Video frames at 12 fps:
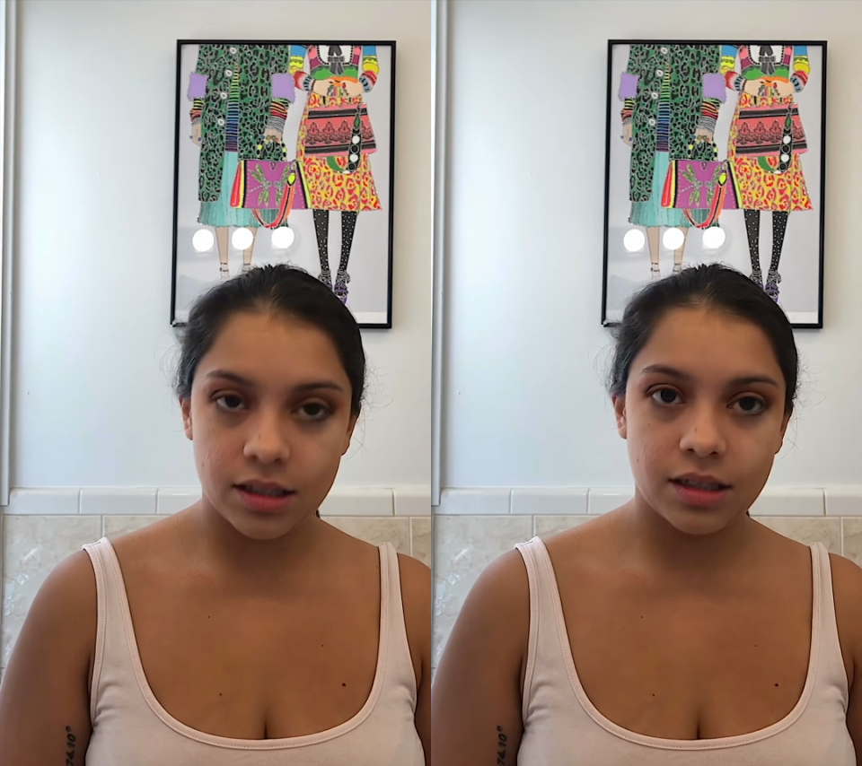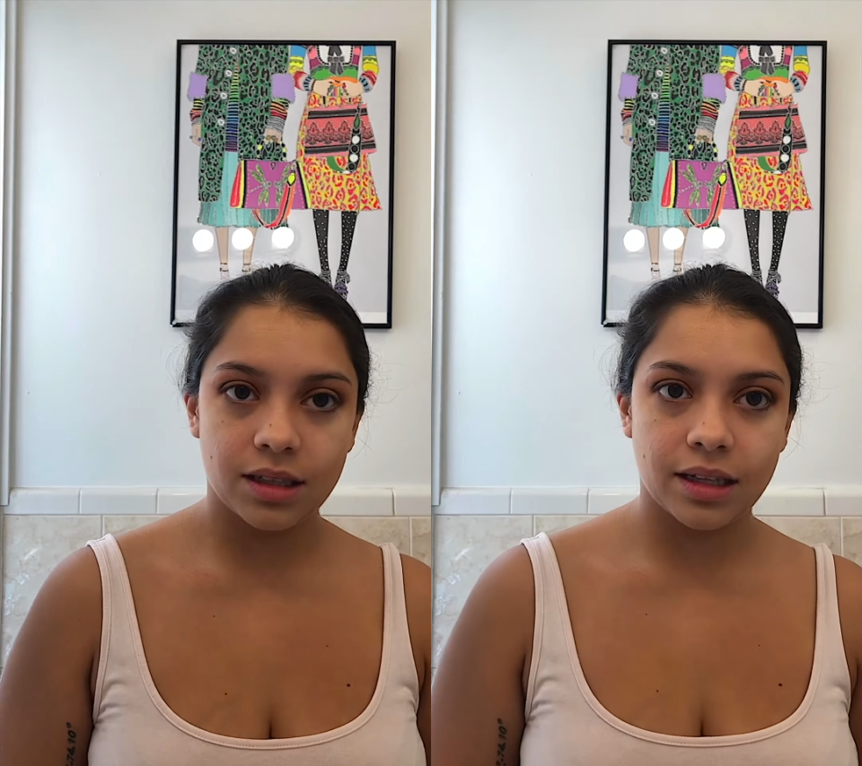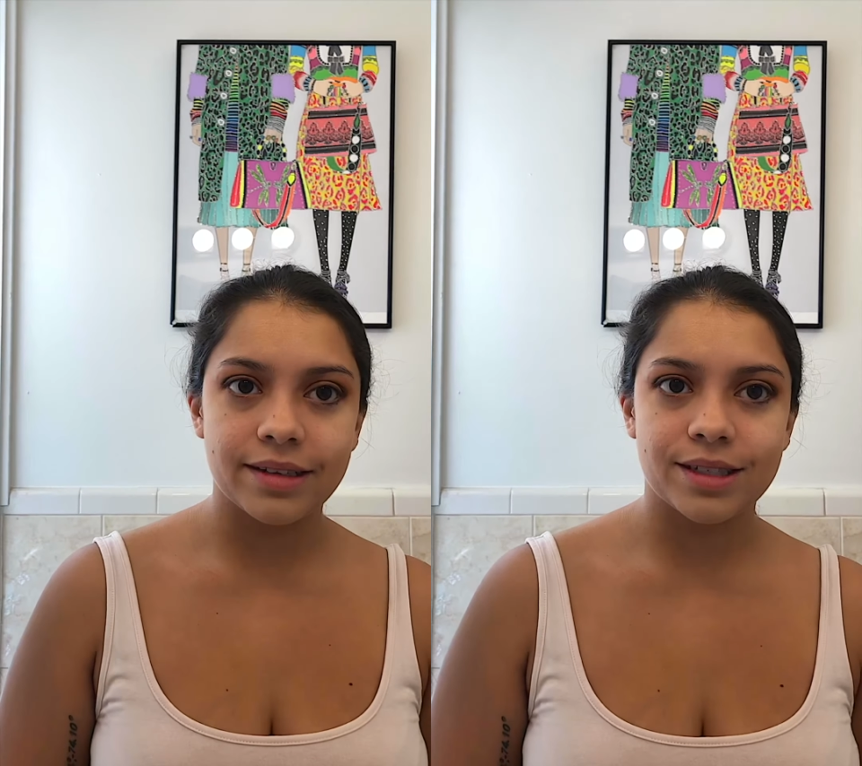
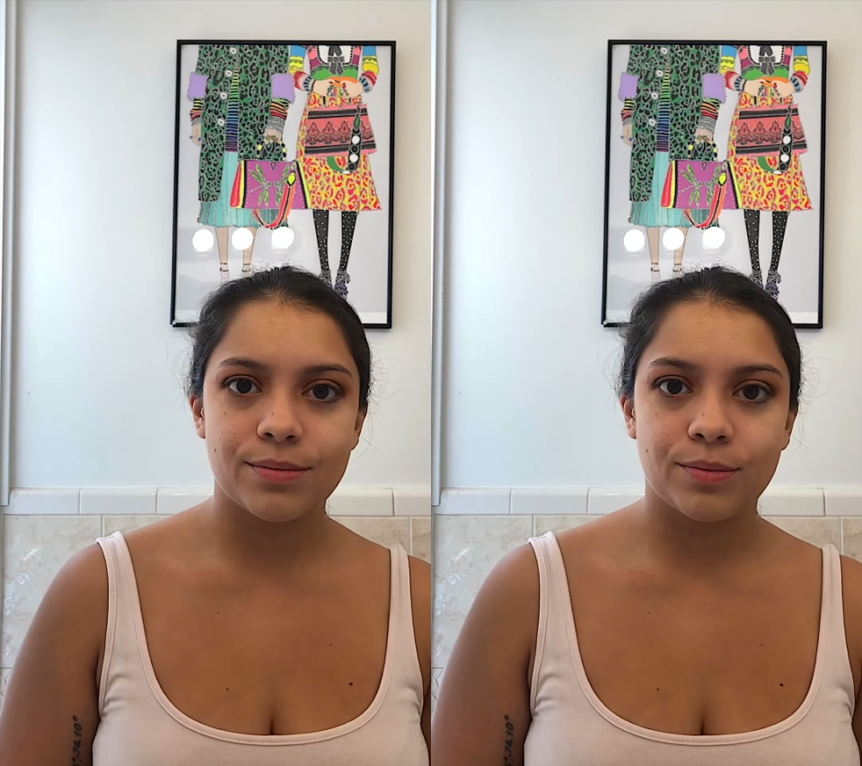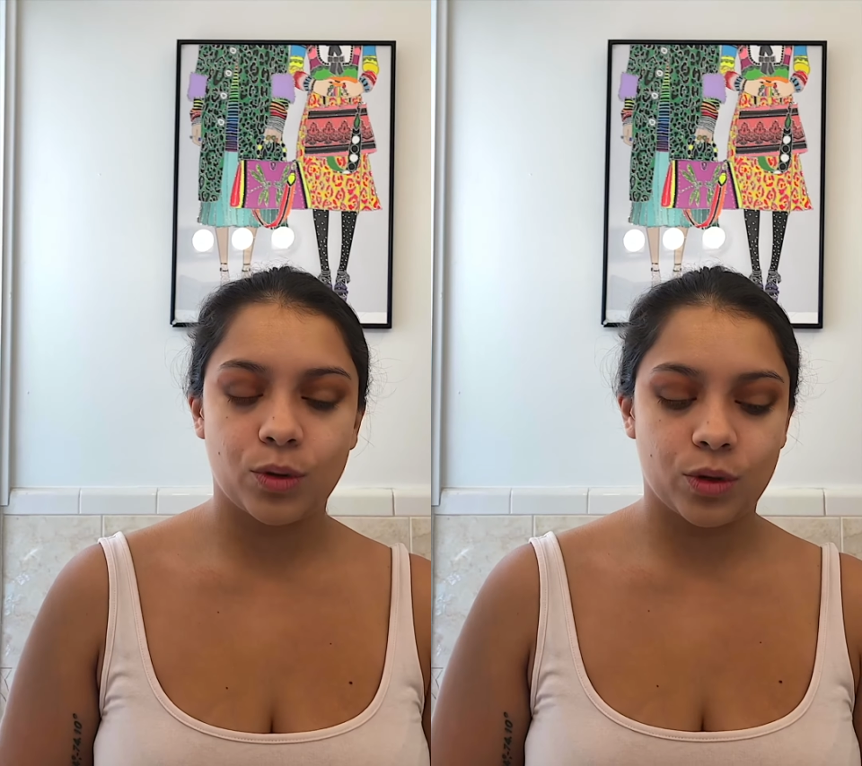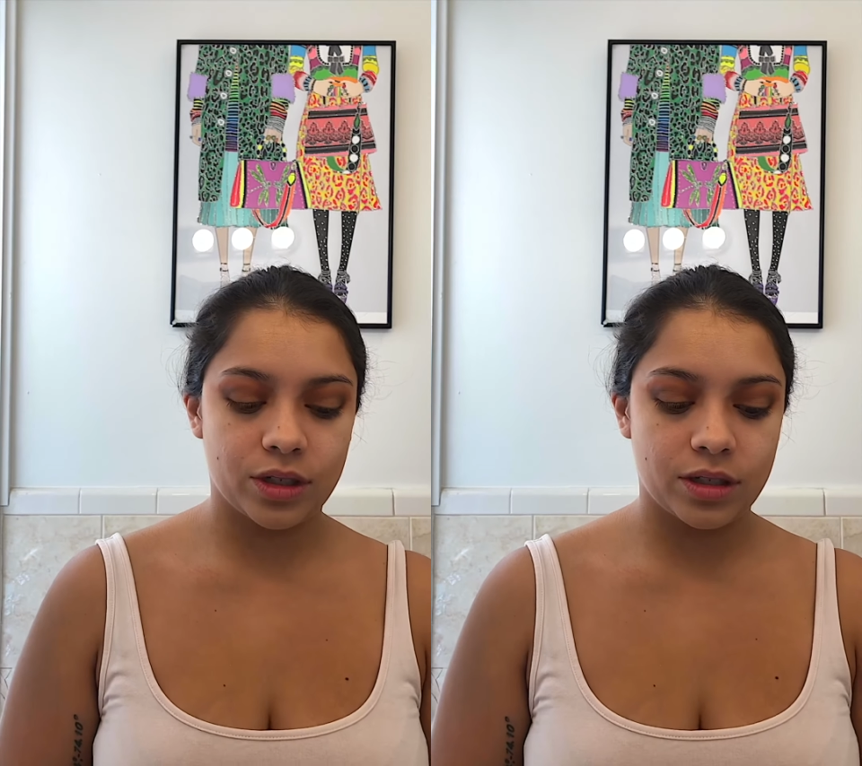less
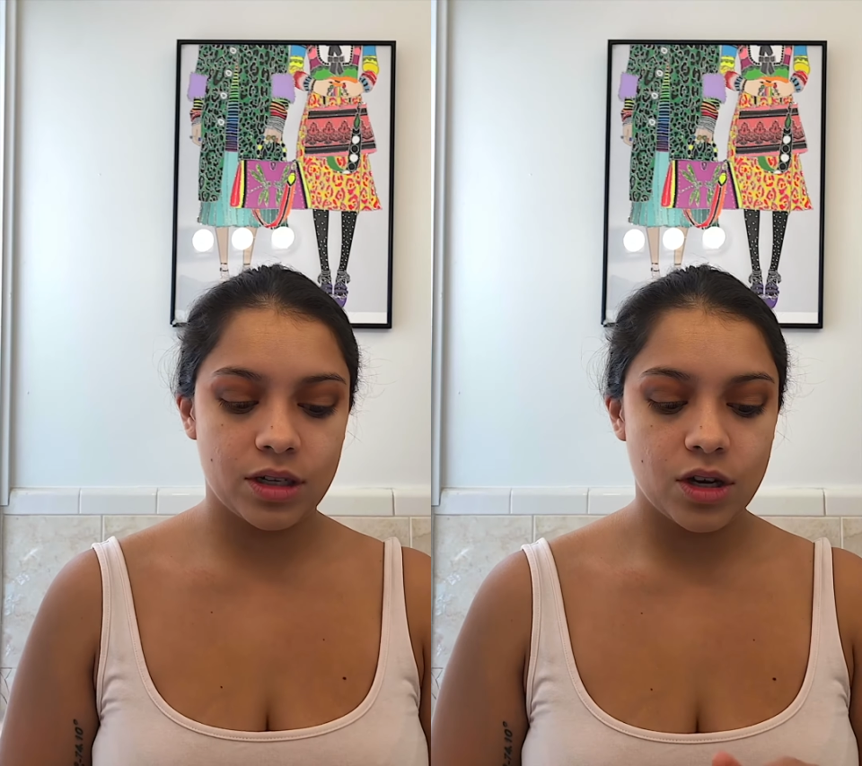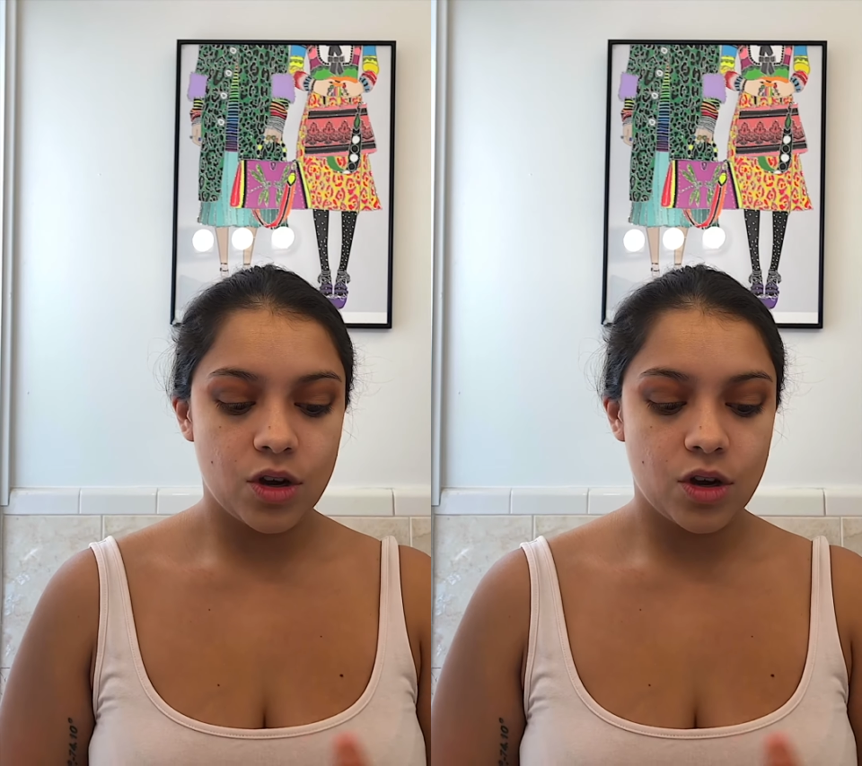important,